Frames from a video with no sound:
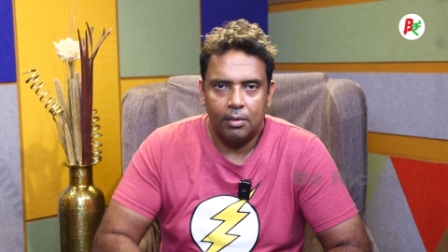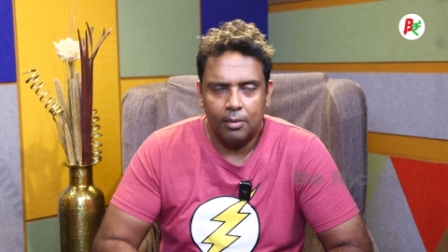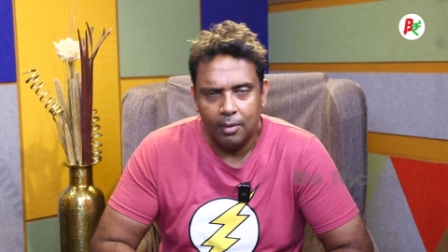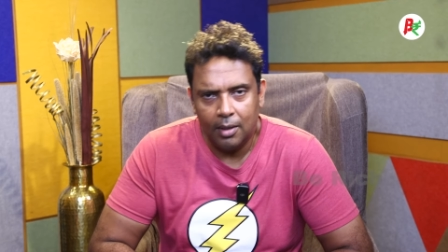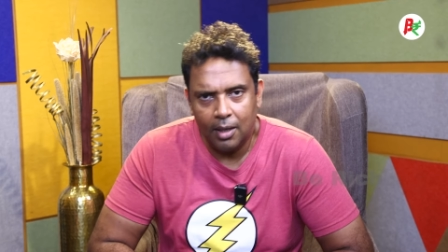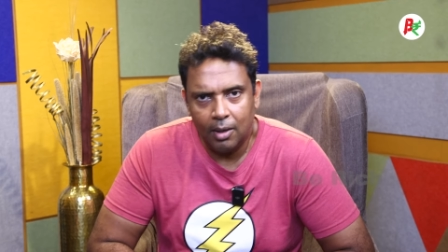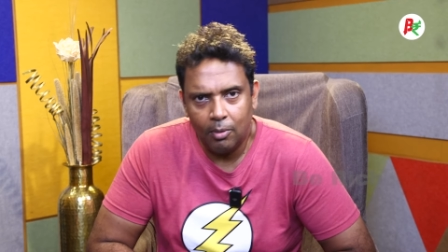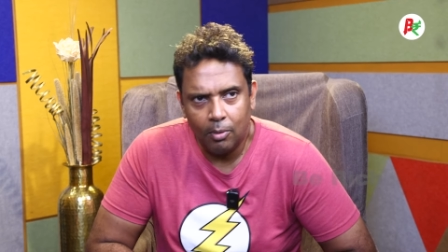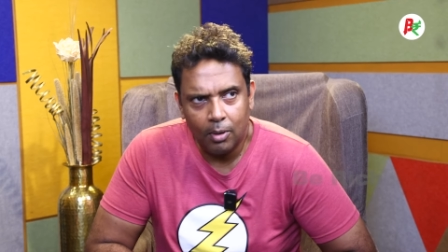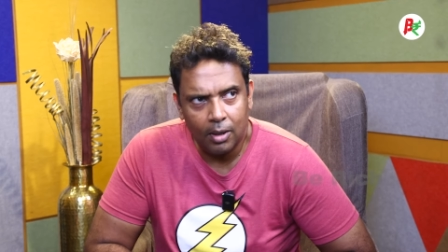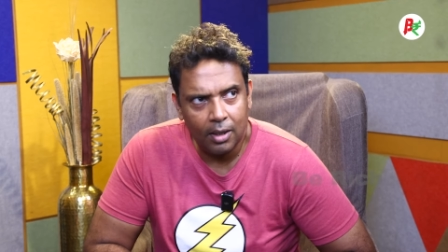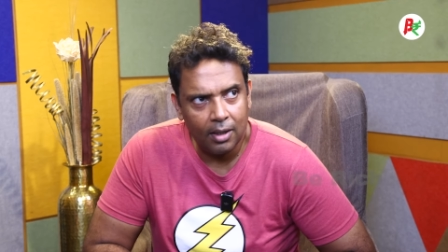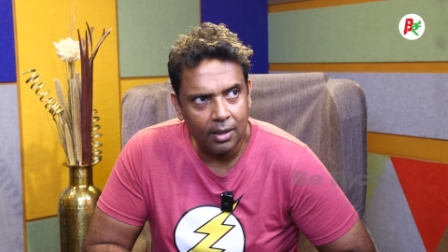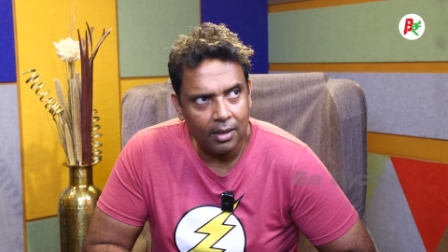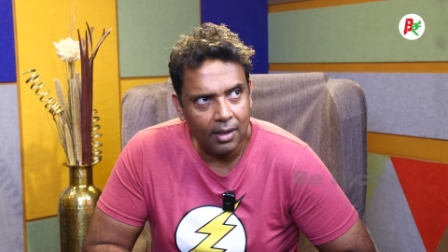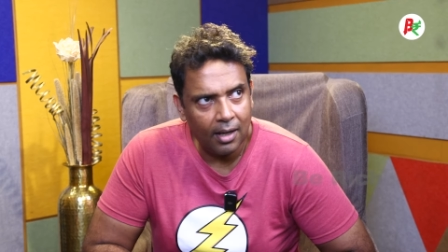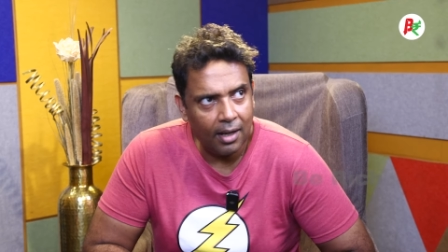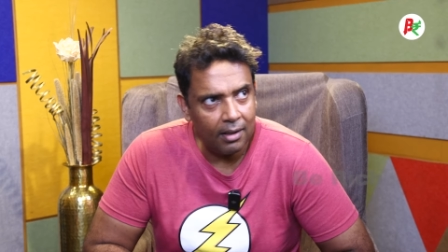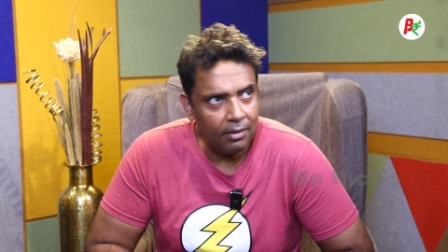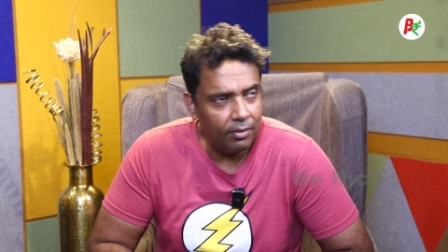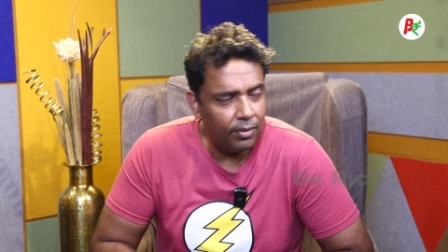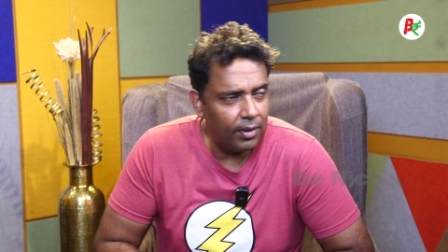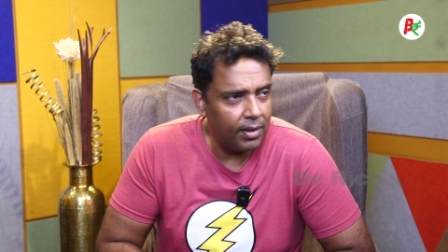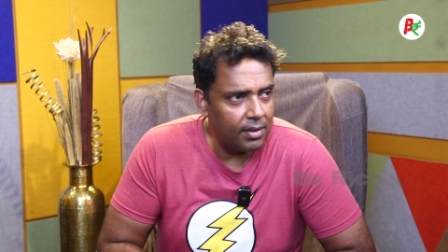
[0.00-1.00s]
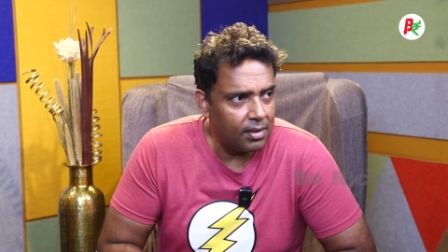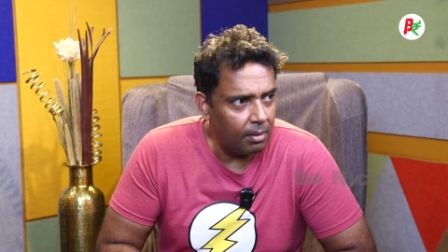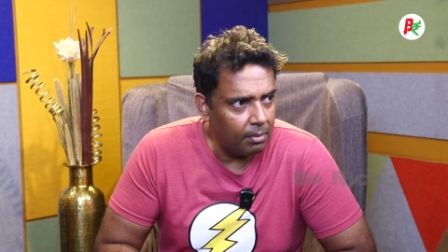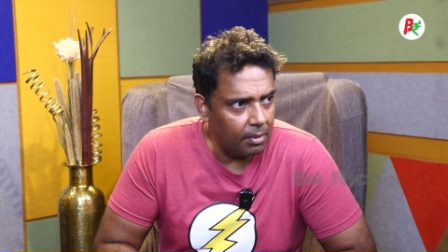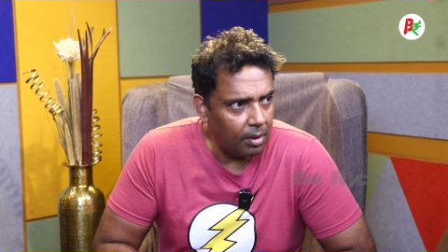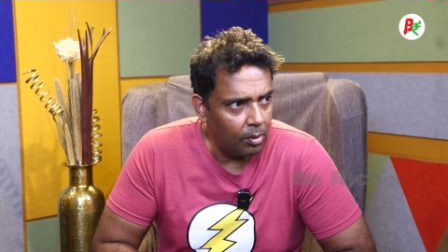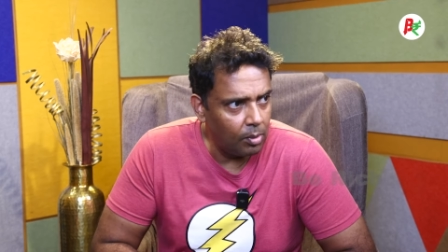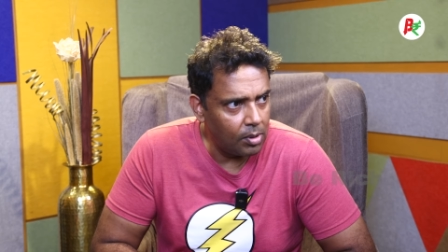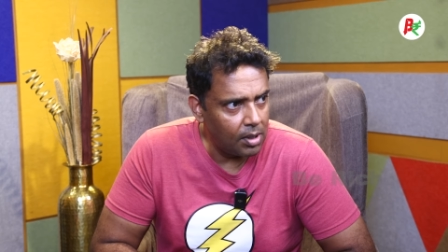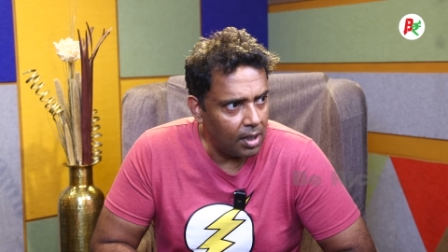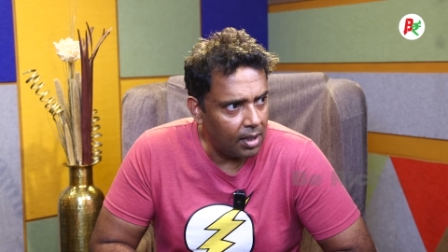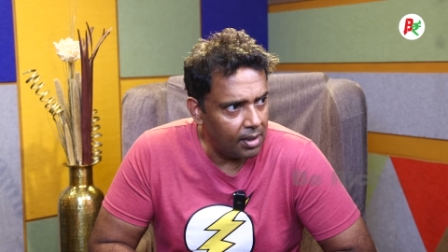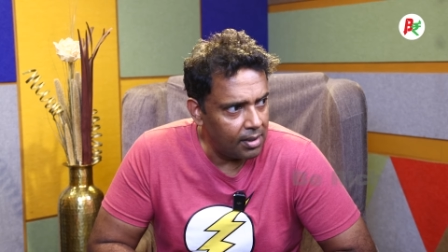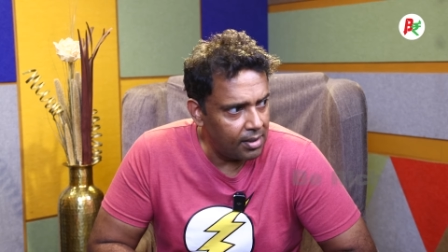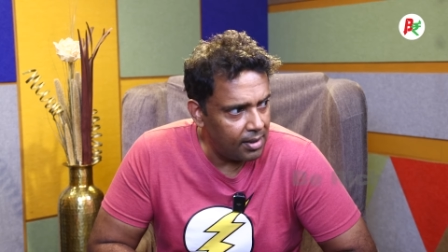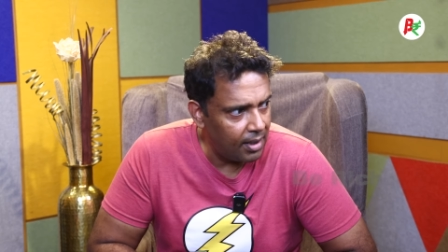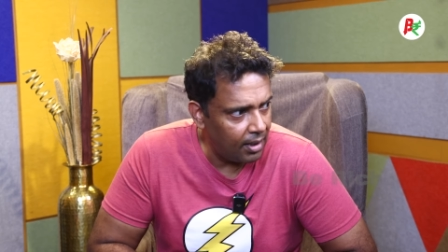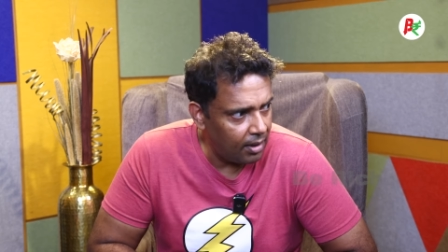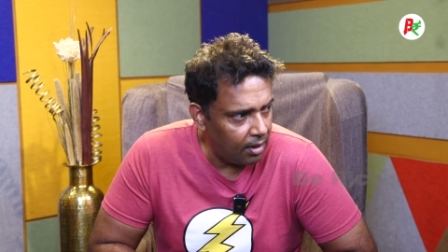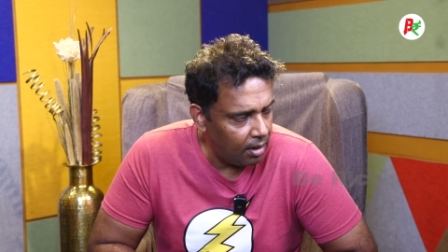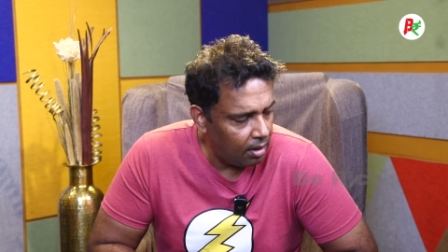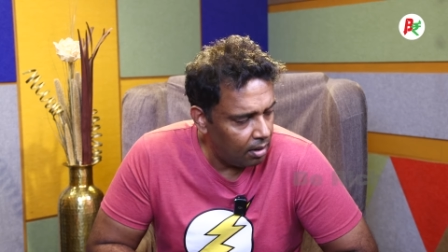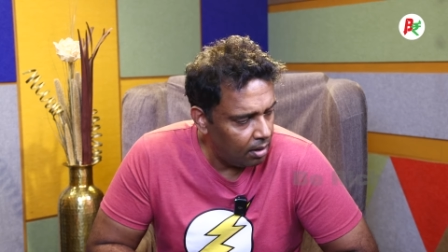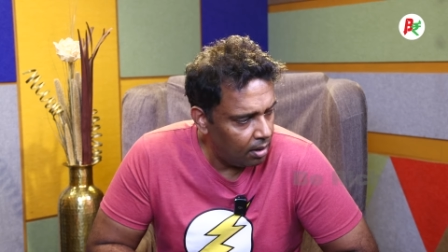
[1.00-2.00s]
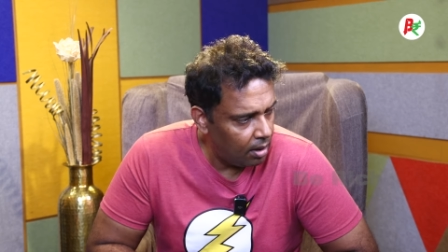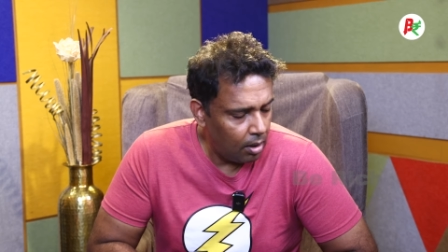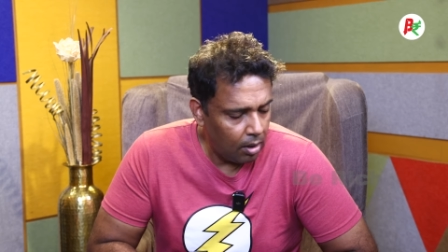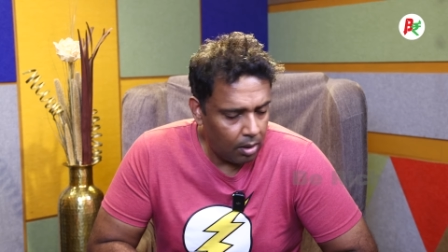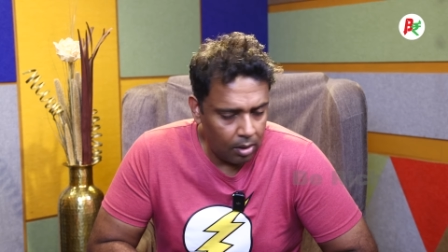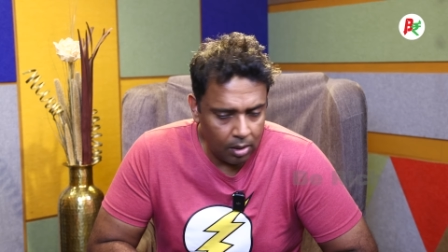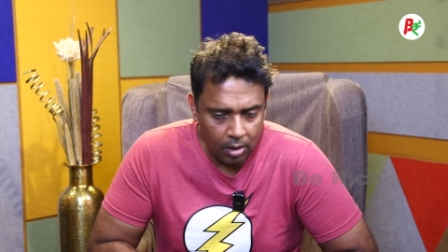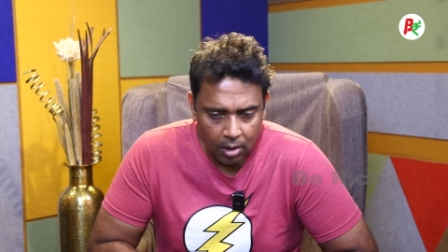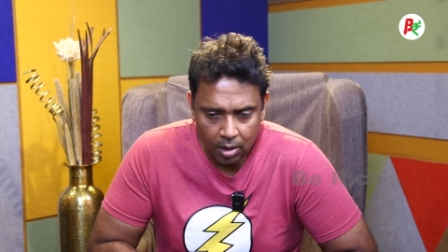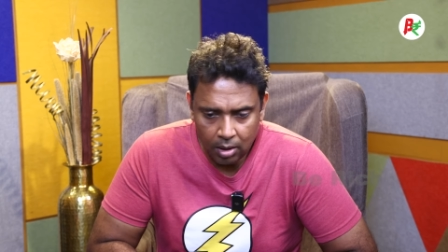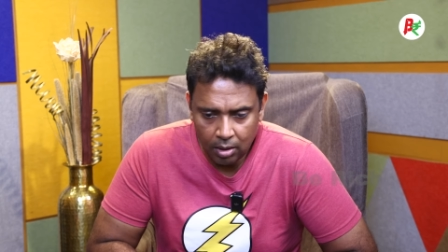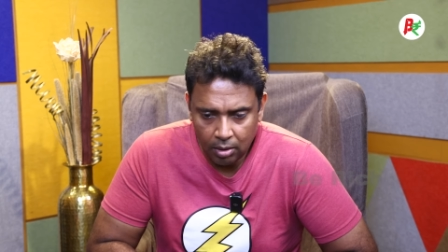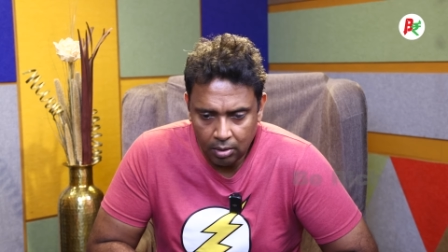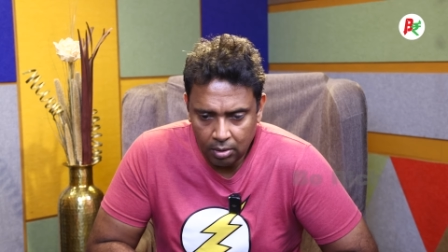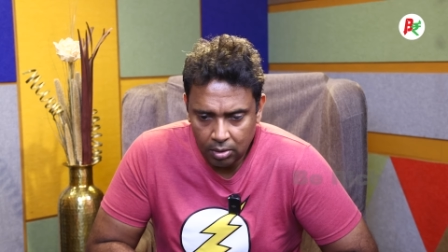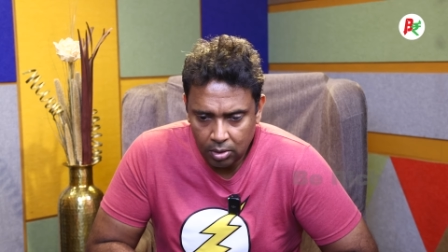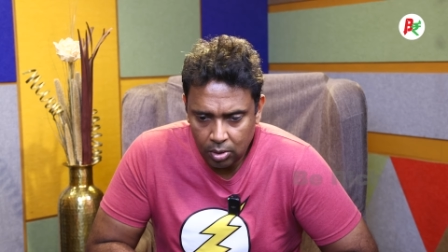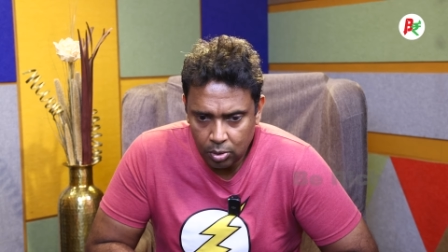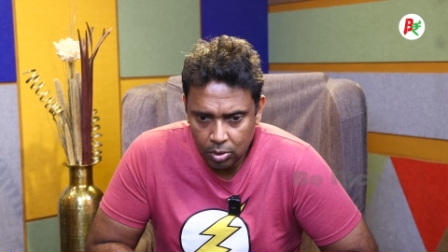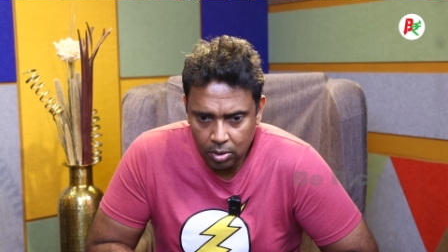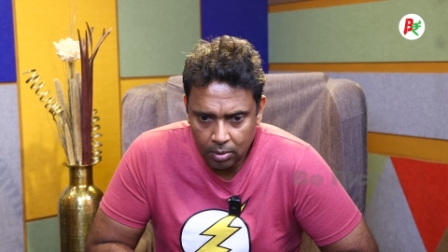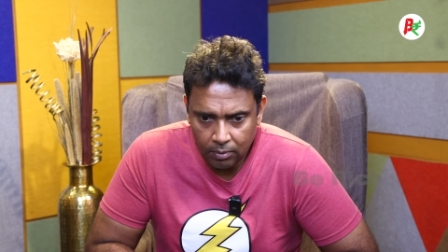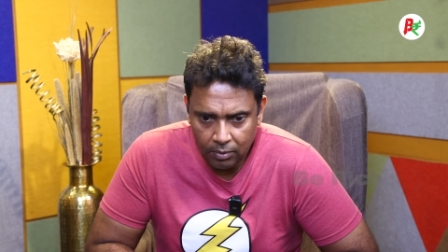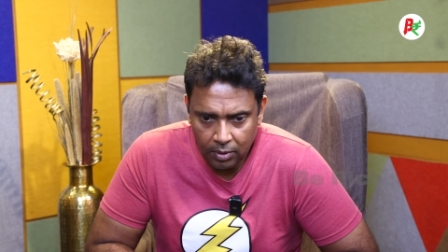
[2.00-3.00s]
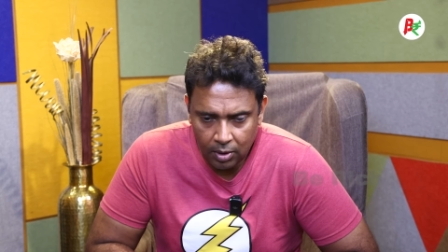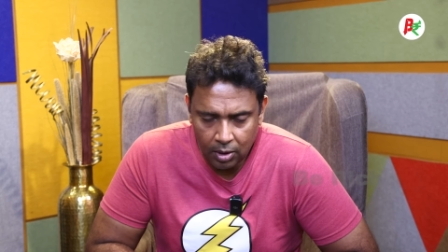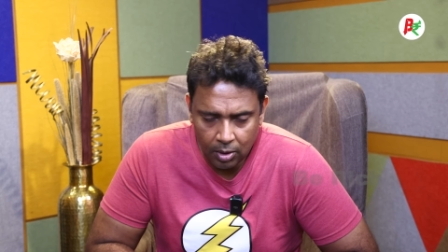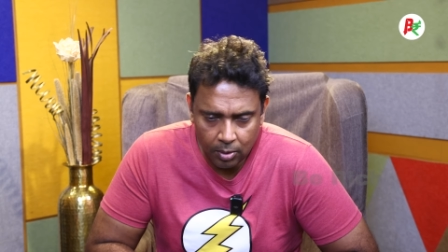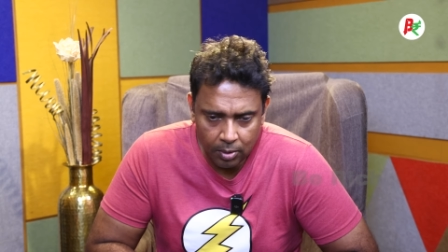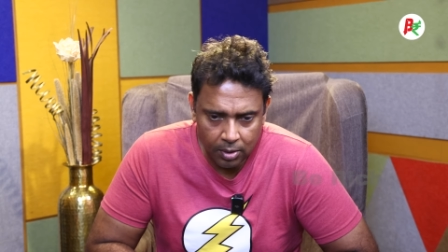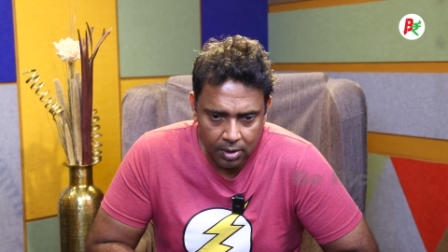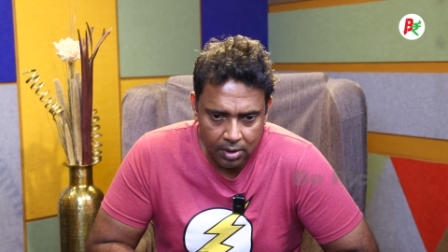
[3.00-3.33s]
Today I wanted to clarify something which I had said on a YouTube video.